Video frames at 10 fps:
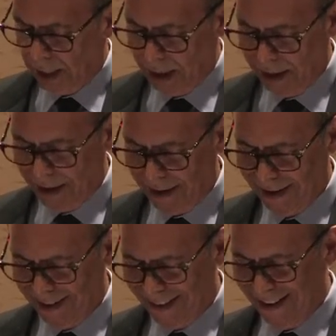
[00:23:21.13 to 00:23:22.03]
uh,
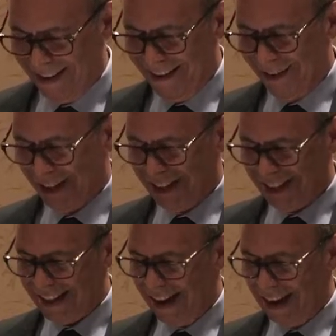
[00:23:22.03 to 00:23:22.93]
which
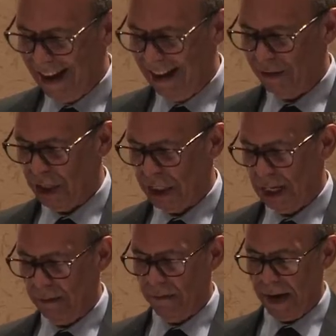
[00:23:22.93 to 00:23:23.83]
does not have the
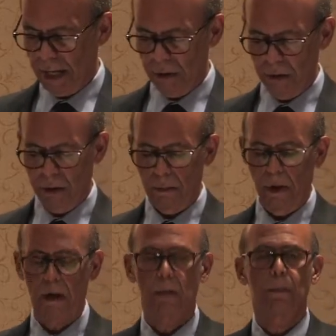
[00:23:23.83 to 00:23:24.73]
same value in the
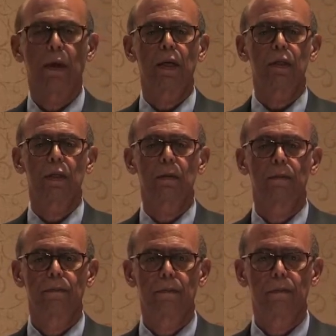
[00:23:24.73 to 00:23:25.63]
marketplace
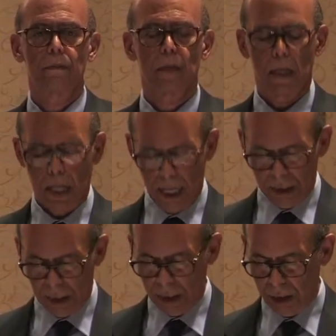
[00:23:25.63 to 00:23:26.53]

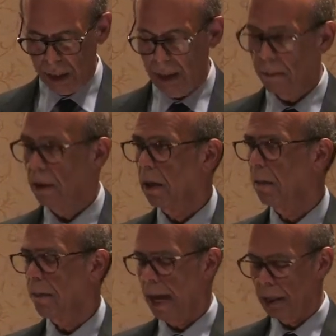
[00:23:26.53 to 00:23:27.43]
as a STEM
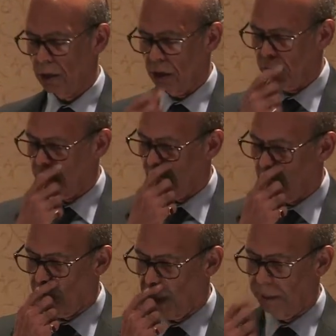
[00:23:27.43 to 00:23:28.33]
bachelor's
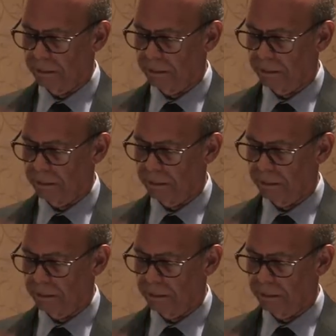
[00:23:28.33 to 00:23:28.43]
degree.